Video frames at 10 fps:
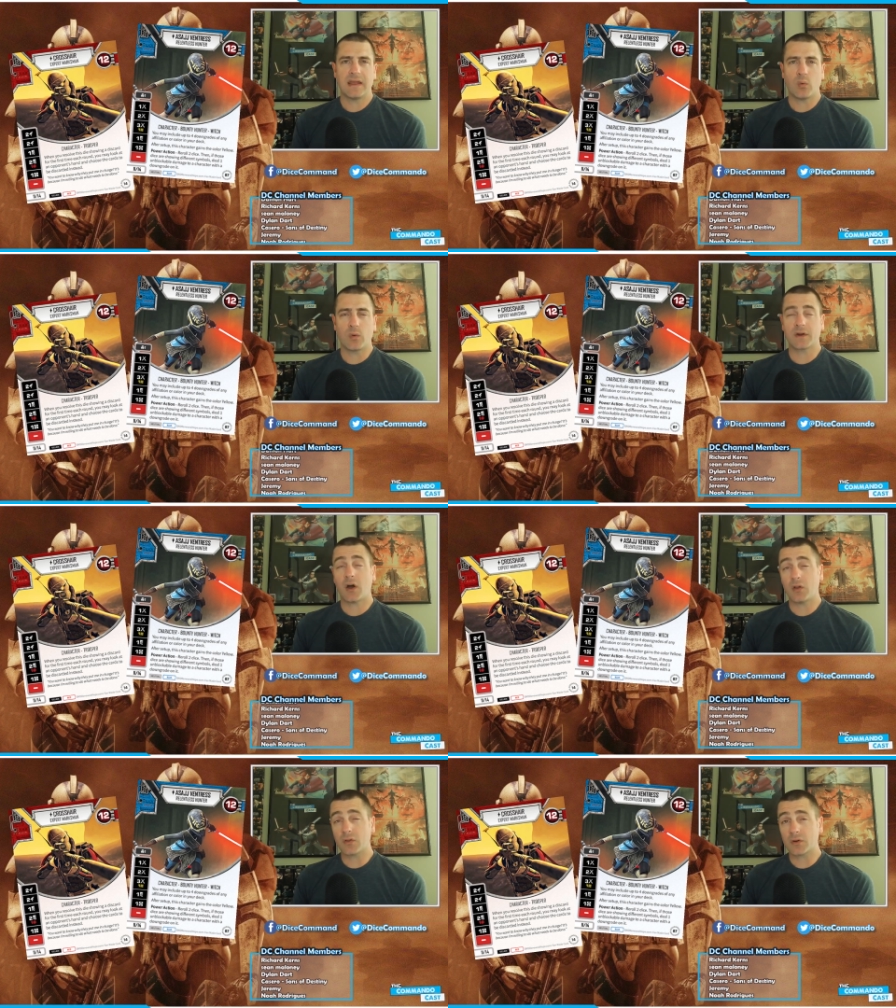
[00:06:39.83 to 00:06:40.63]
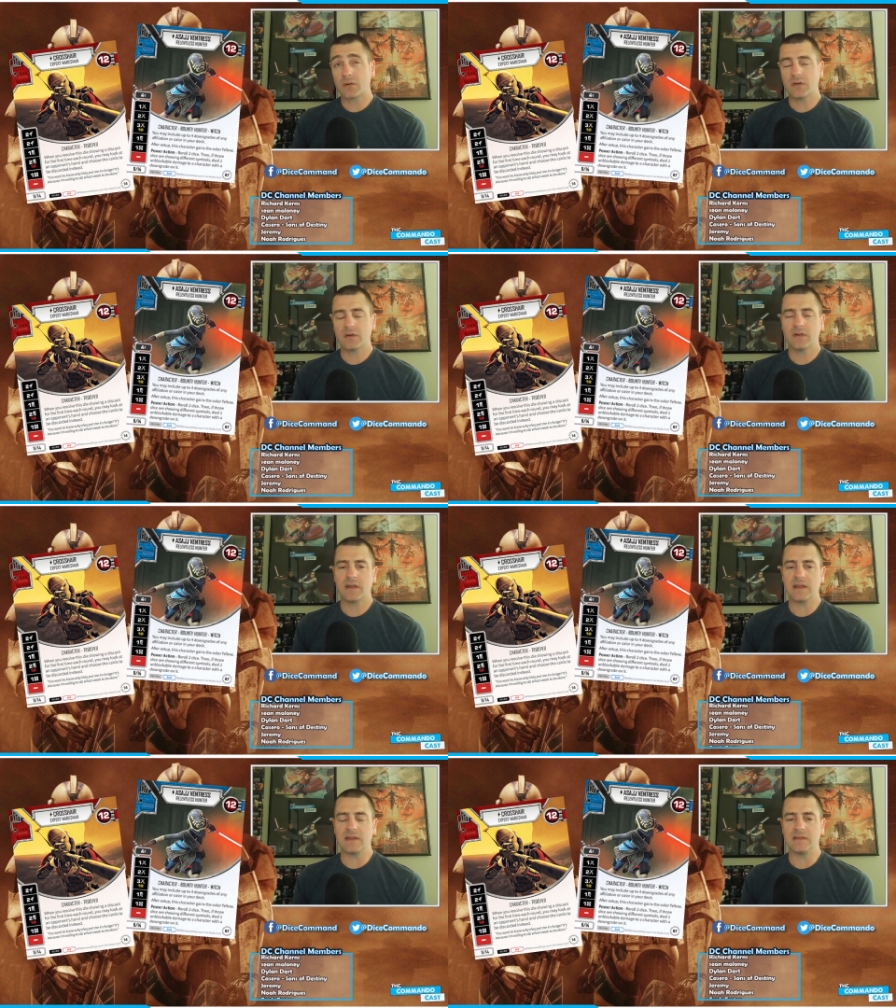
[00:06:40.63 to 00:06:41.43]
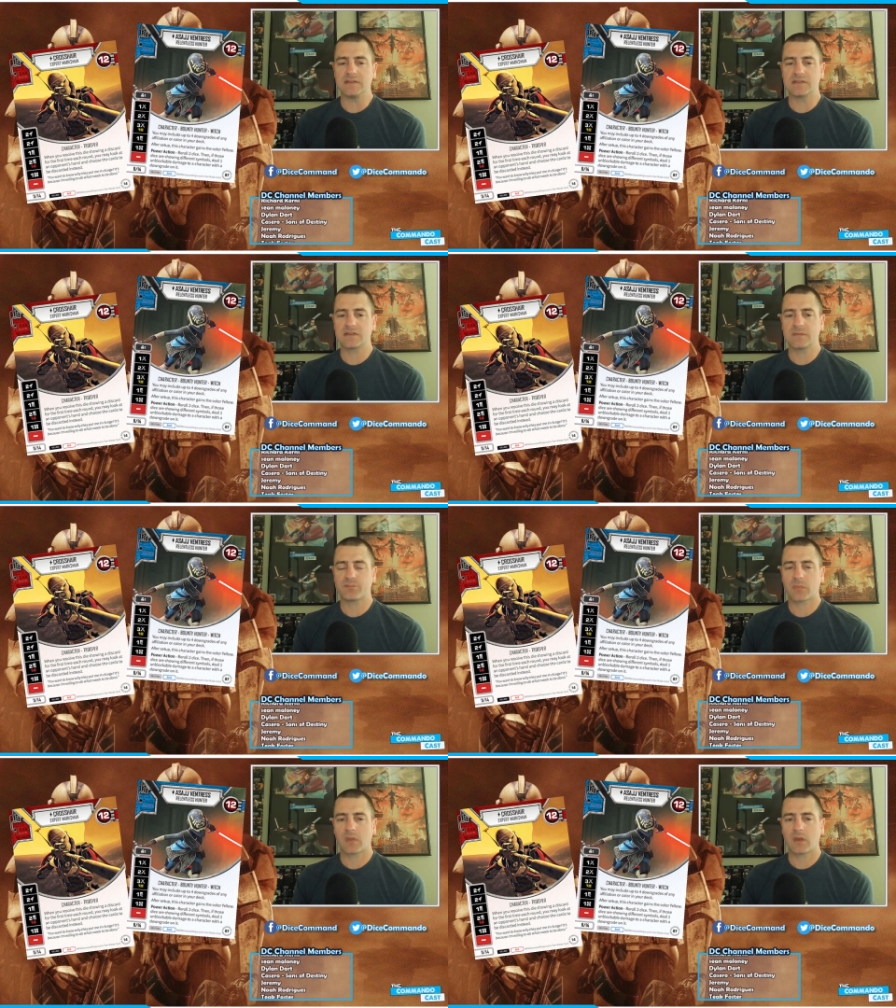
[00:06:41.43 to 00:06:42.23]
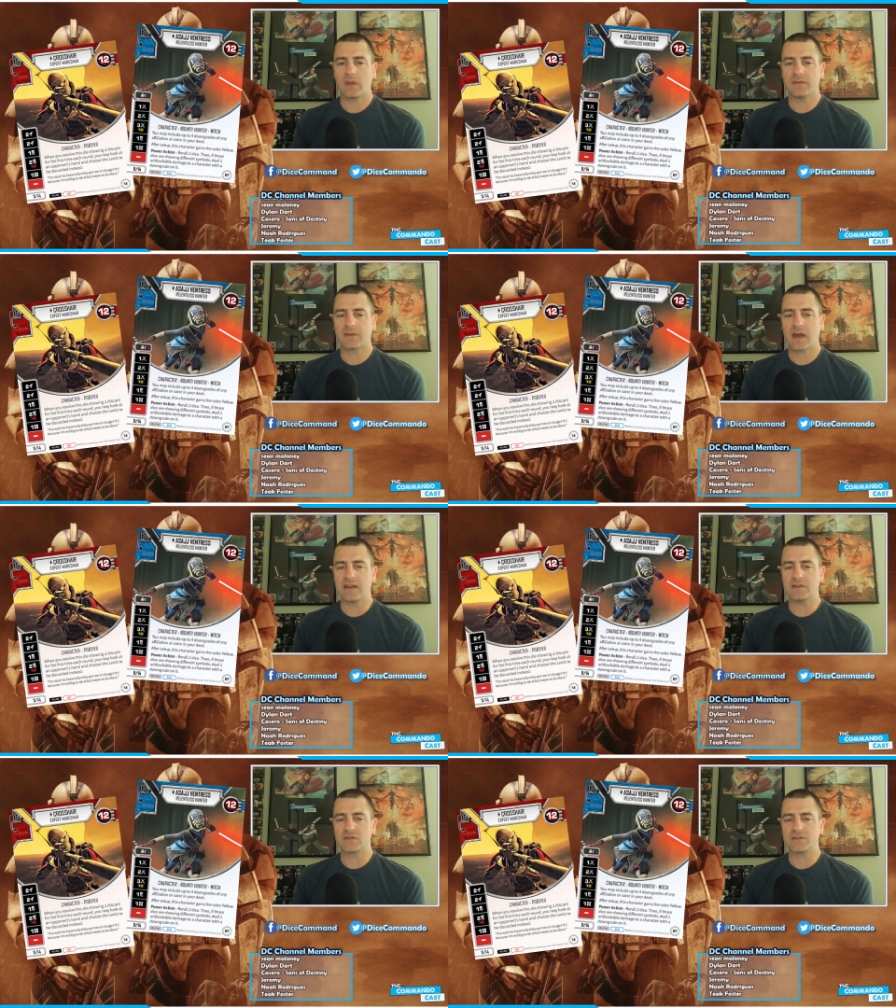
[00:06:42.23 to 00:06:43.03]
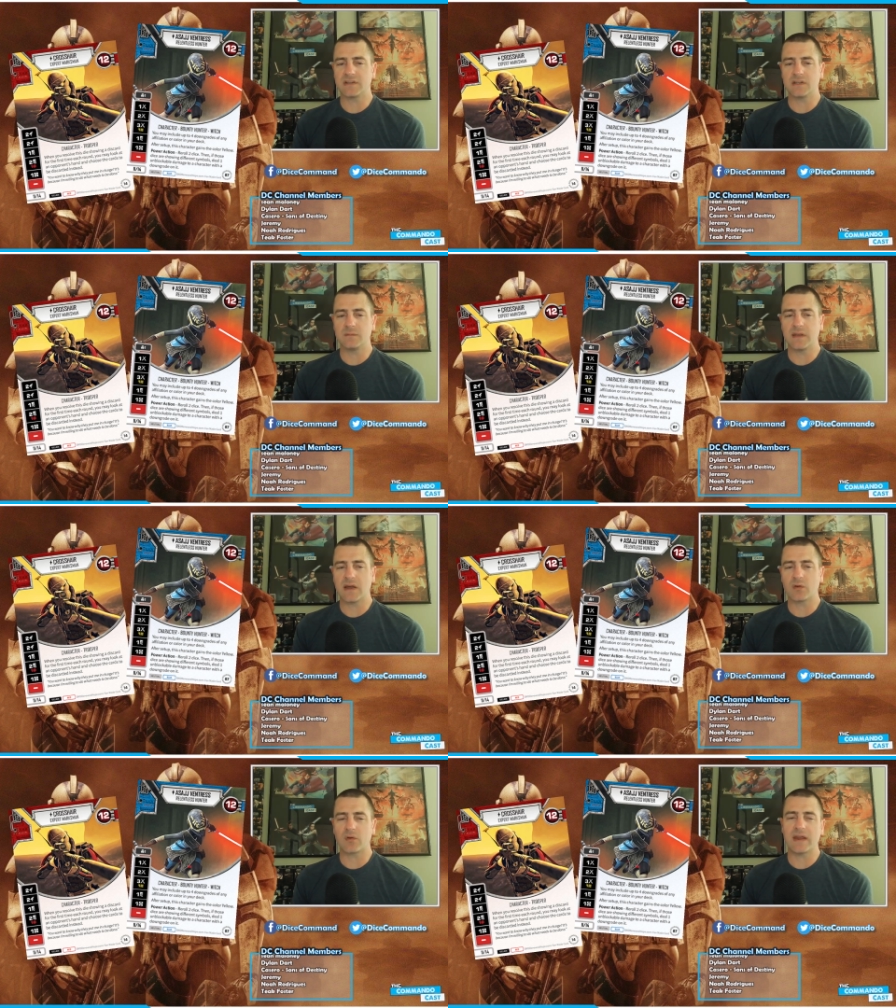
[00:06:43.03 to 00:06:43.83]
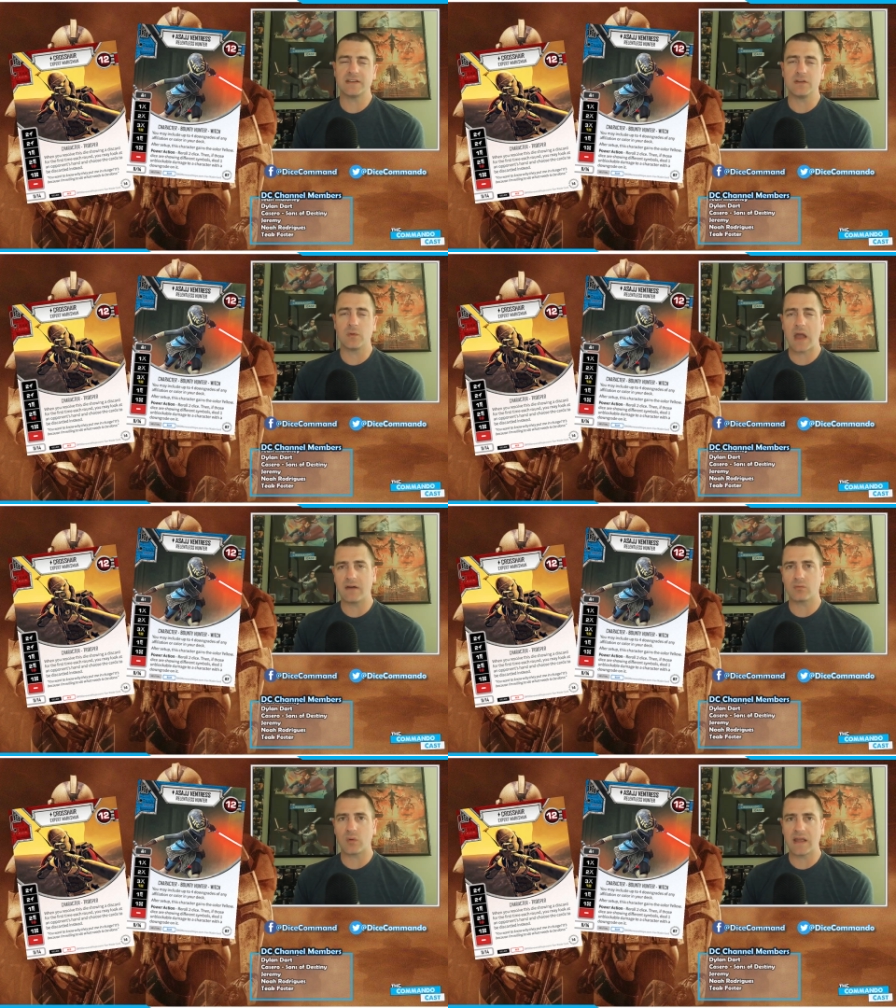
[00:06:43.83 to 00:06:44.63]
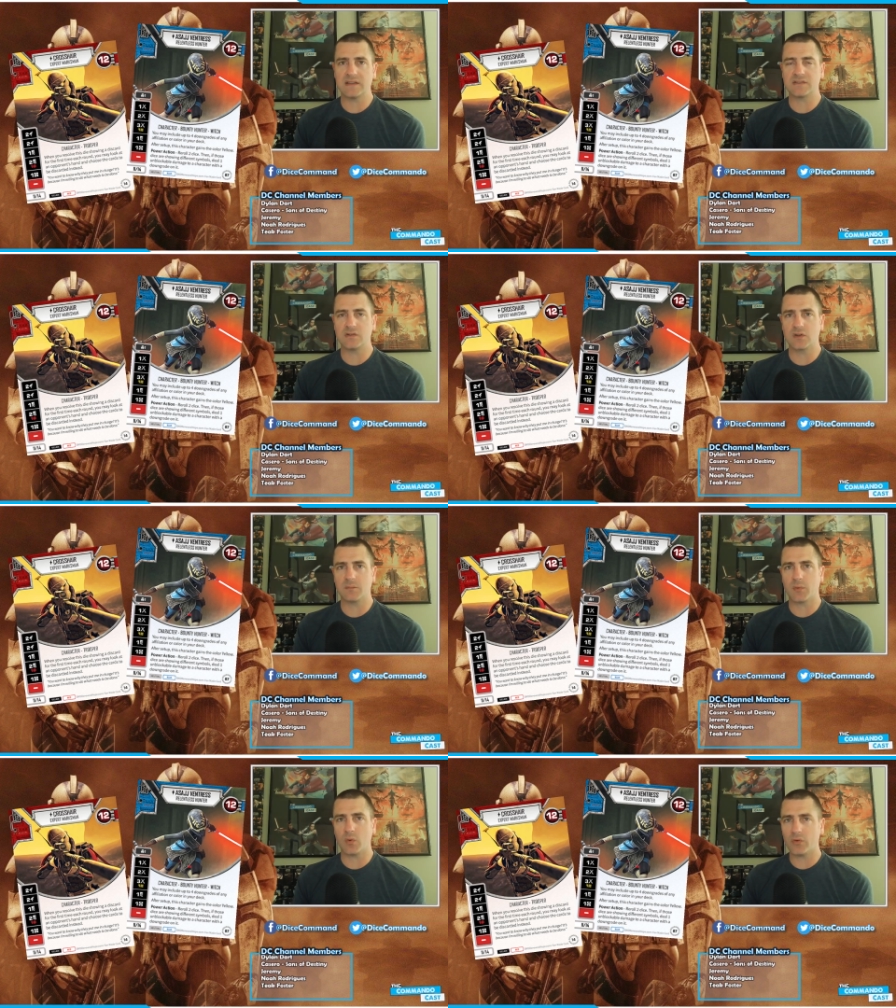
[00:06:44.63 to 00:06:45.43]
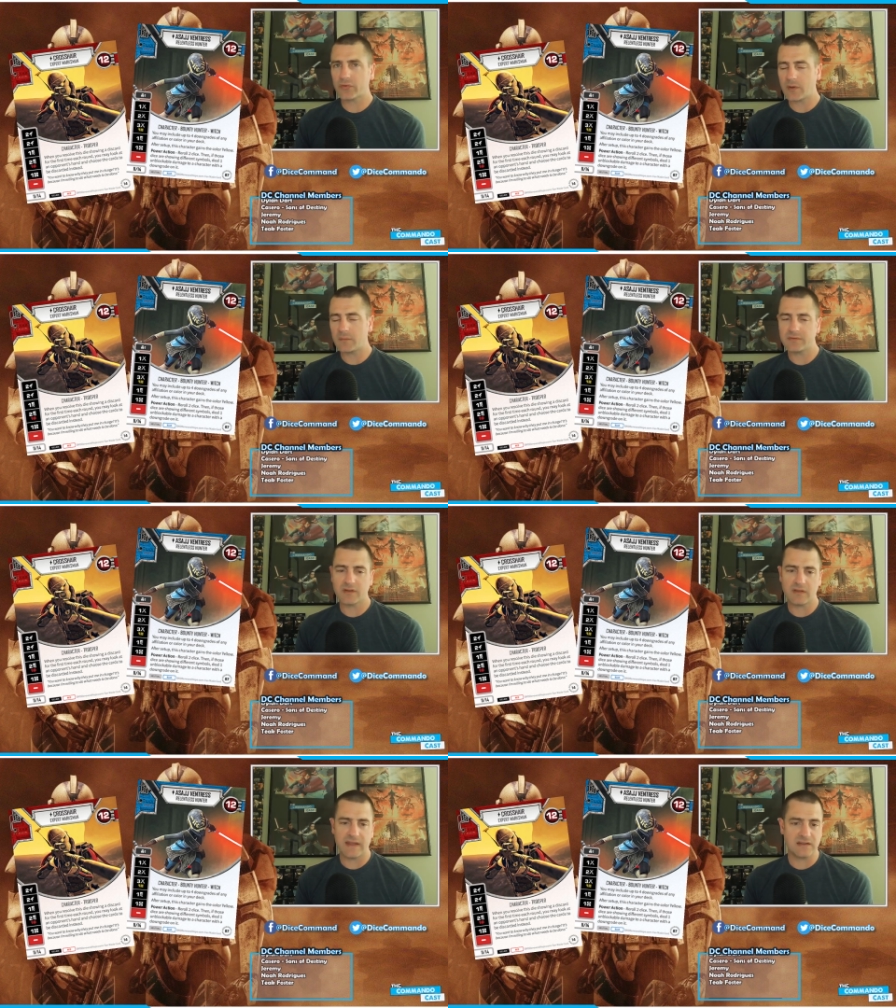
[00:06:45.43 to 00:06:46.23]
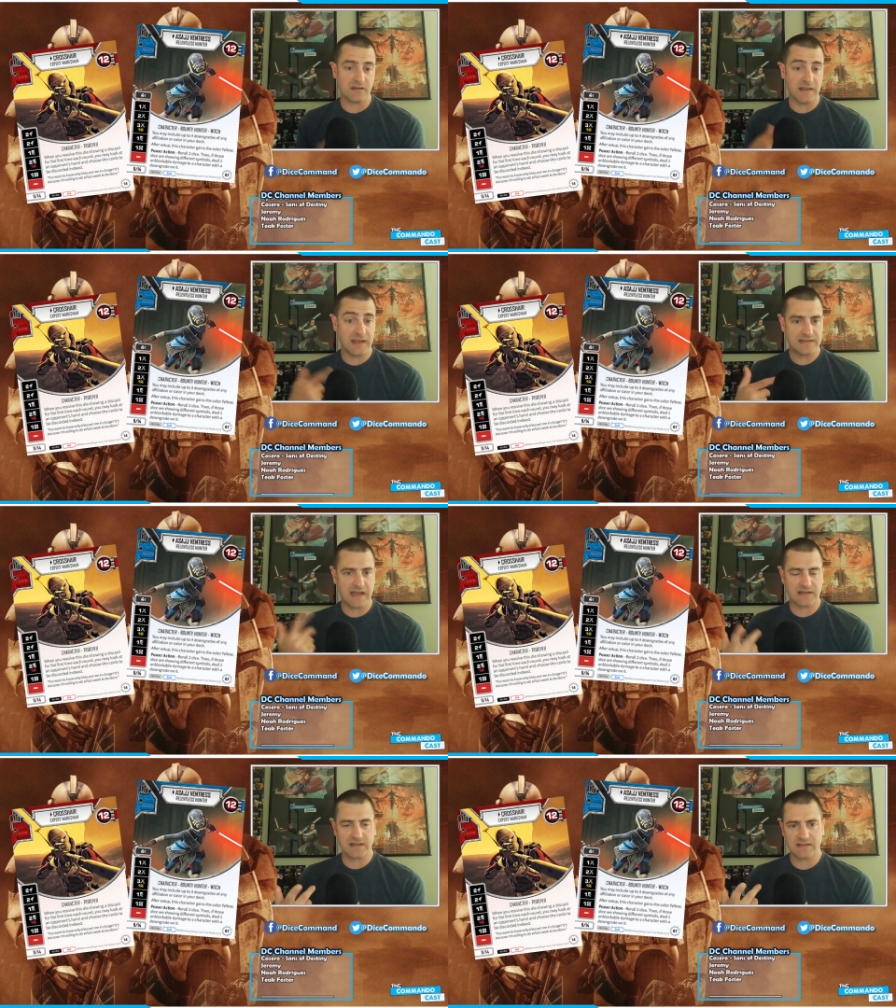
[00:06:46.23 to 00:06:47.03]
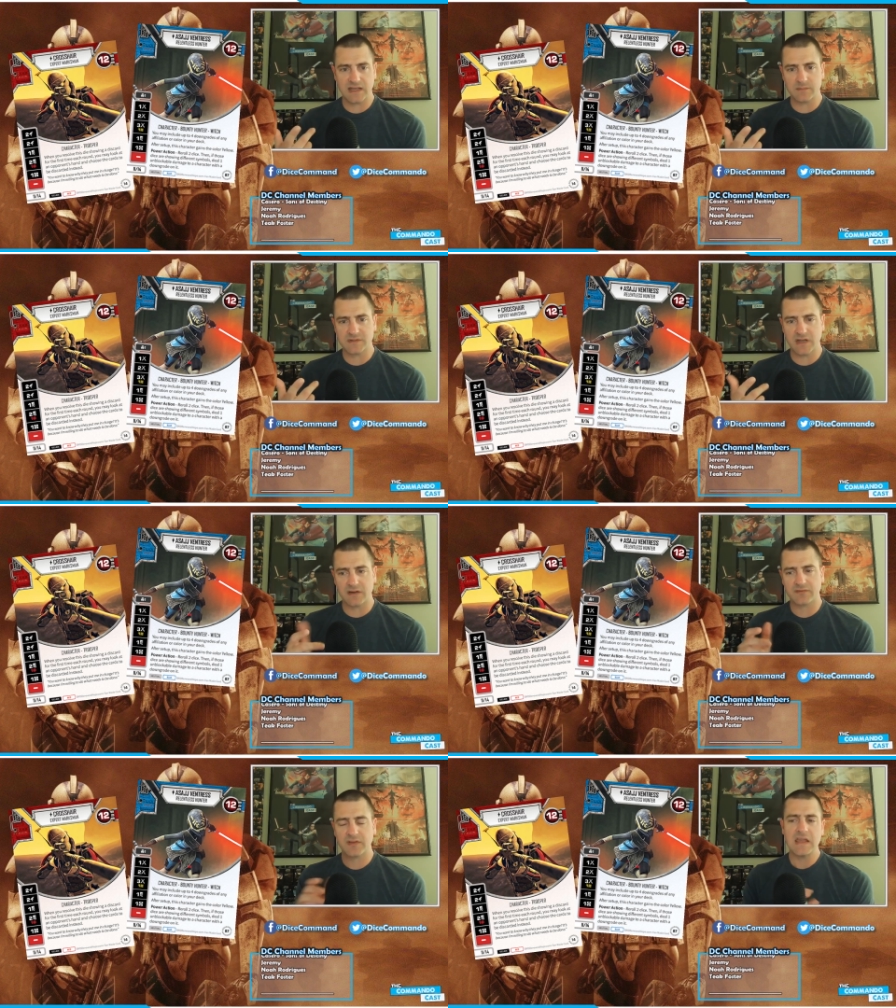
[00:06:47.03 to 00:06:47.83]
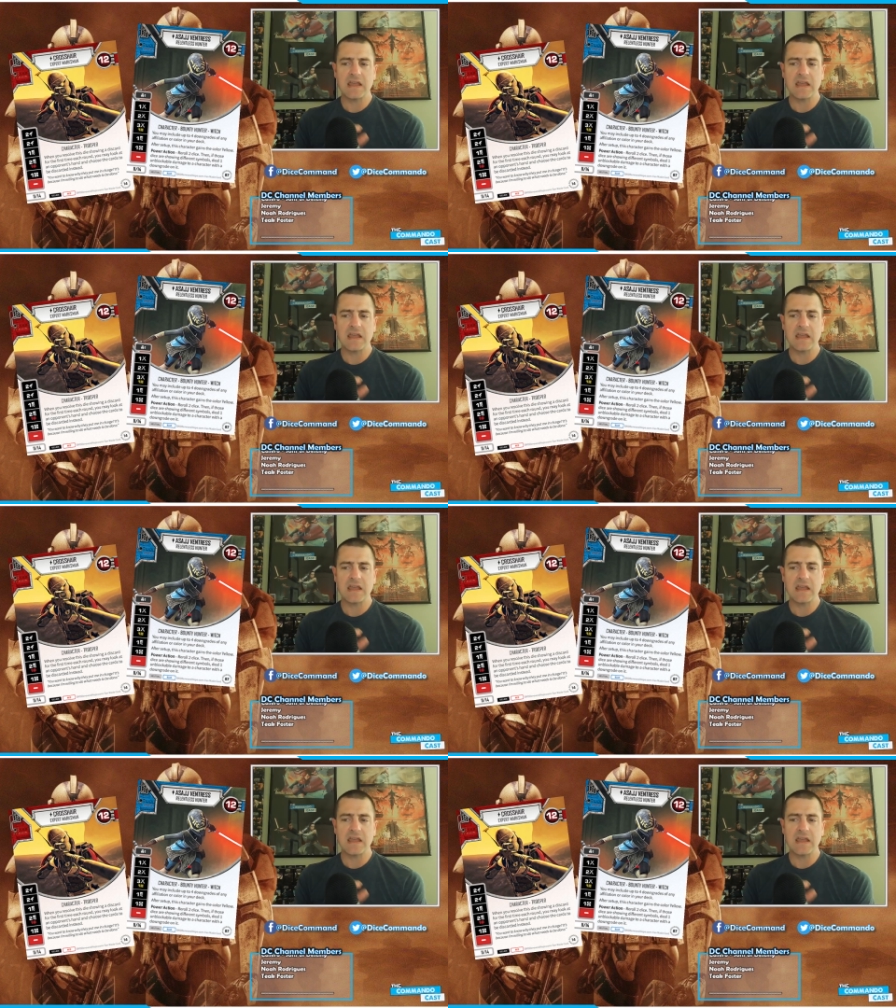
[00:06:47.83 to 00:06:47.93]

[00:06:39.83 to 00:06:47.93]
or color is is kind of interesting to me. Now, granted, you have red, so you can pull some of the like delay tactic type stuff.